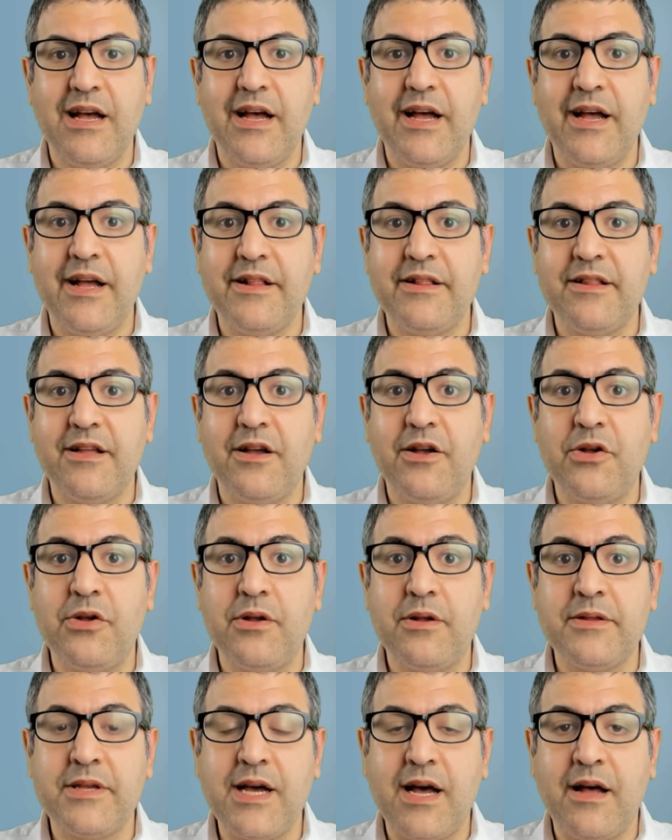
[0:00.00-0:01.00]
And
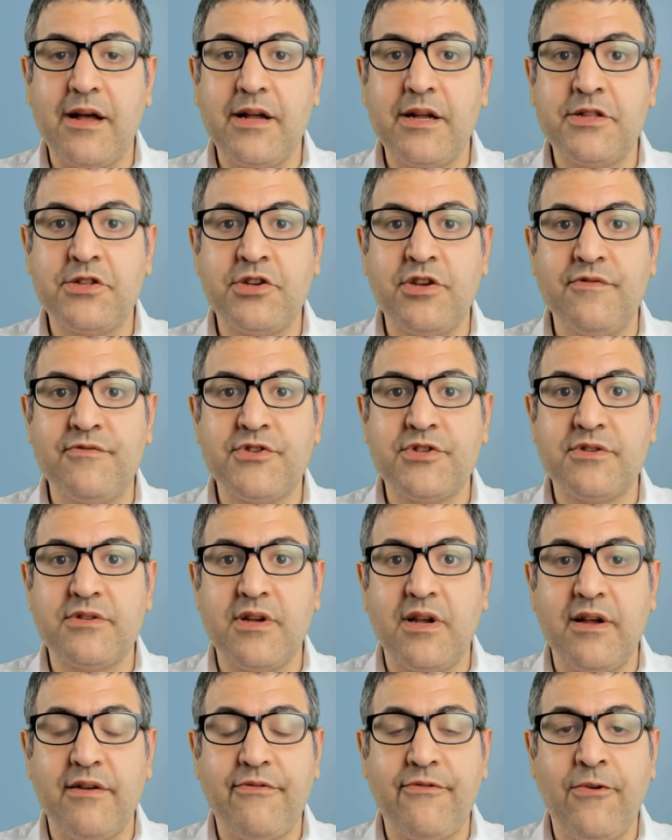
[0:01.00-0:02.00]
yeah, it gives
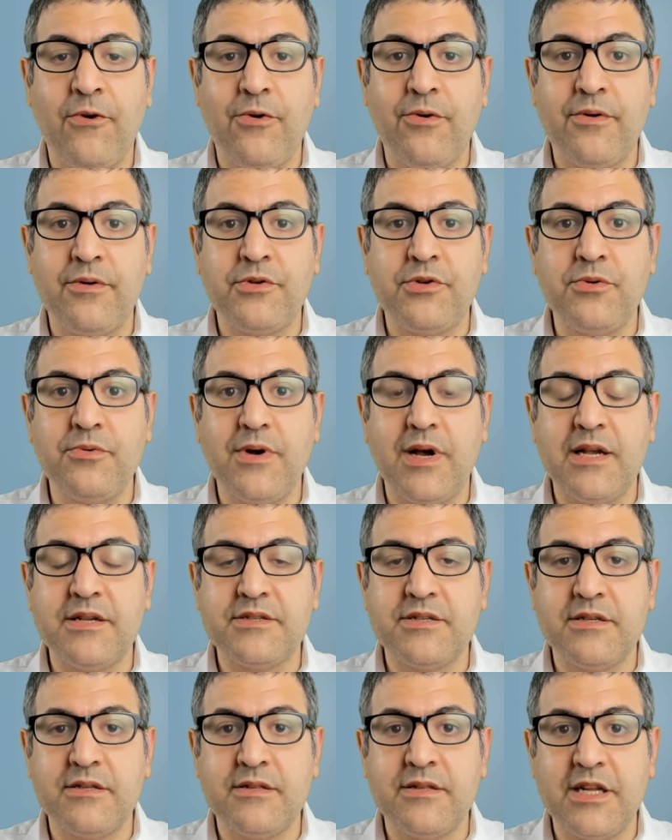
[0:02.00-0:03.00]
for you
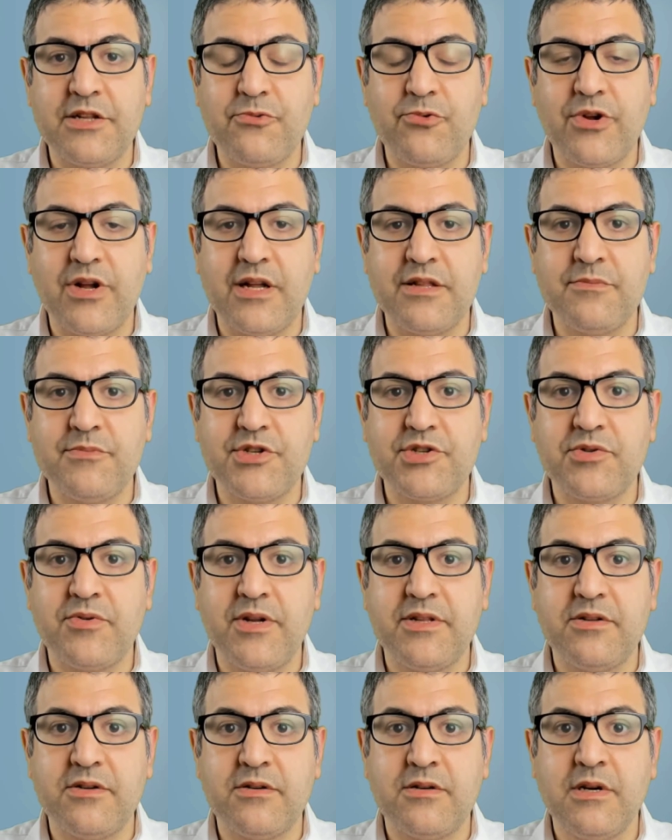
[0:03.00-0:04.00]
as a network
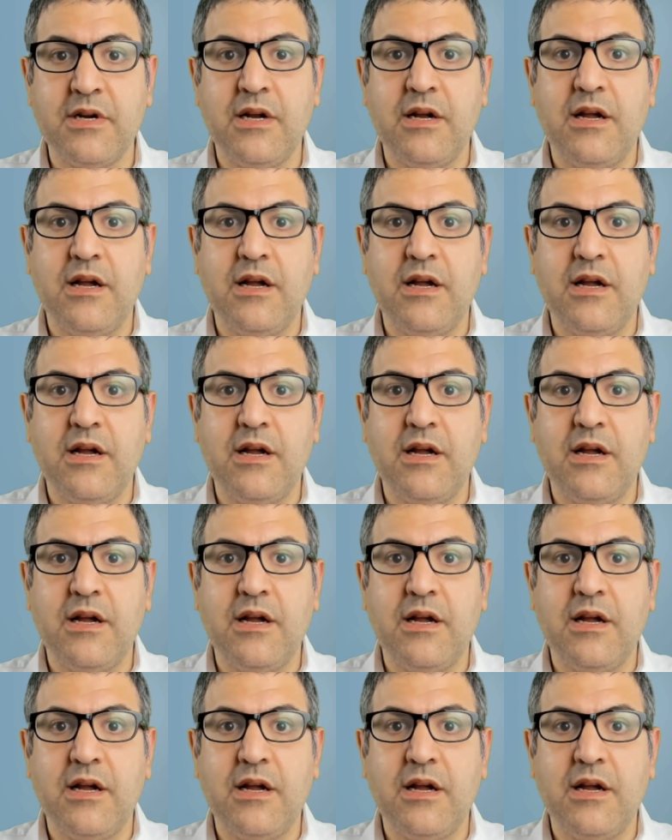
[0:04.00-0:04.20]
administrator